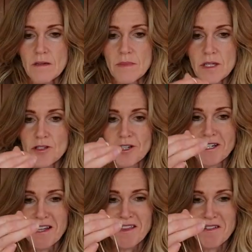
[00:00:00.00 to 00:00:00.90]
make
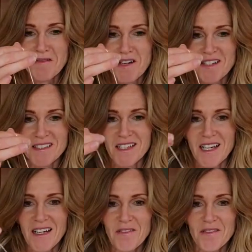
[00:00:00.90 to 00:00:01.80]
sure nothing falls
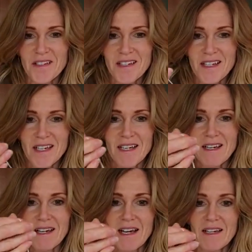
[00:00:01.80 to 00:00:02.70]
off.
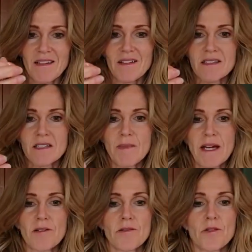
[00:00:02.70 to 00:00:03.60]
And this is
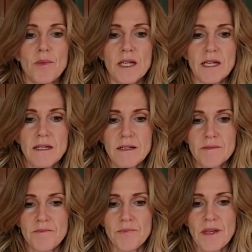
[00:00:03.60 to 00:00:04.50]
my guru bead.
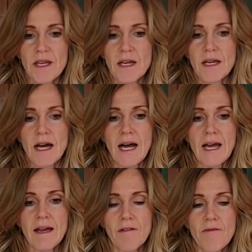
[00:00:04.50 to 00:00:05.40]

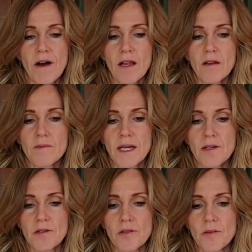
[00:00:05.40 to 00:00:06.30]
I have followed my
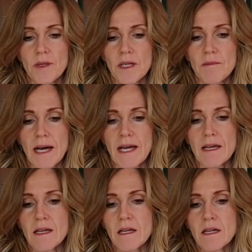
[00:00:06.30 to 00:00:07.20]
guru bead
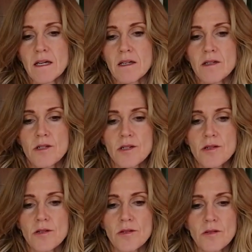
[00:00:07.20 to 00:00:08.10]
by
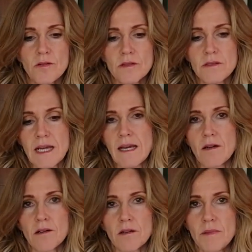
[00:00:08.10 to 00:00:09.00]
2
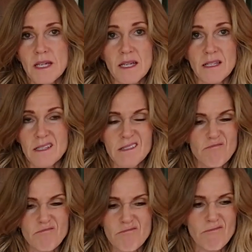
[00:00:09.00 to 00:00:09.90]
dangle beads,
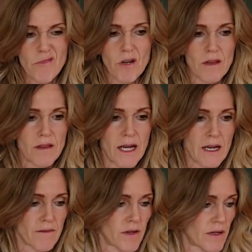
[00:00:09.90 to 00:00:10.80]
for lack of